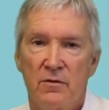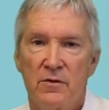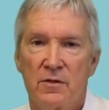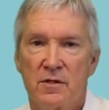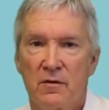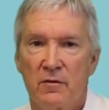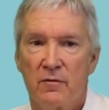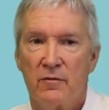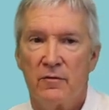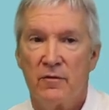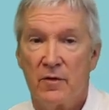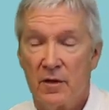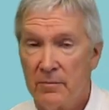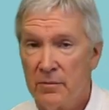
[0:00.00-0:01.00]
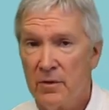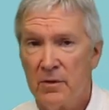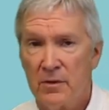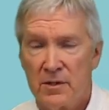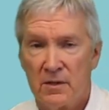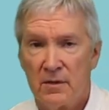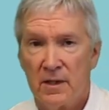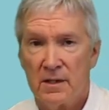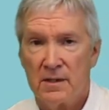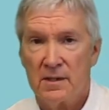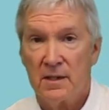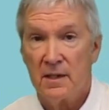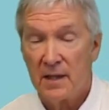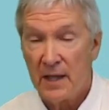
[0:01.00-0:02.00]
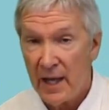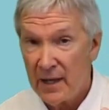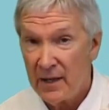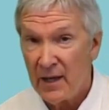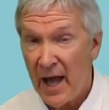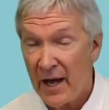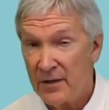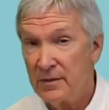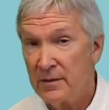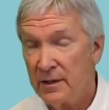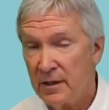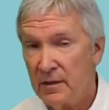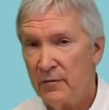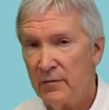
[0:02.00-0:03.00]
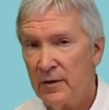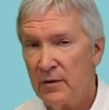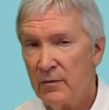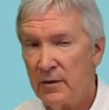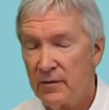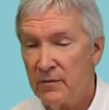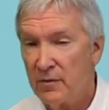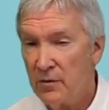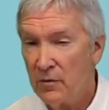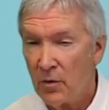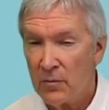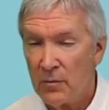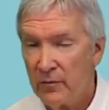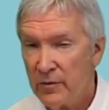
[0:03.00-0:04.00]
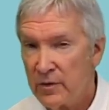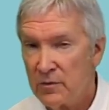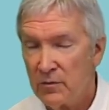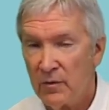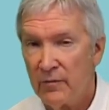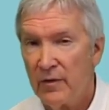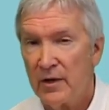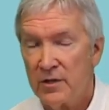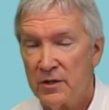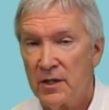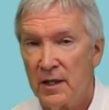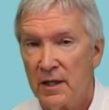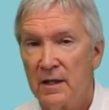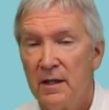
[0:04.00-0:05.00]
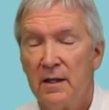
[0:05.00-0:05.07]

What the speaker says: use of computer screens that can actually interfere with normal visual functioning.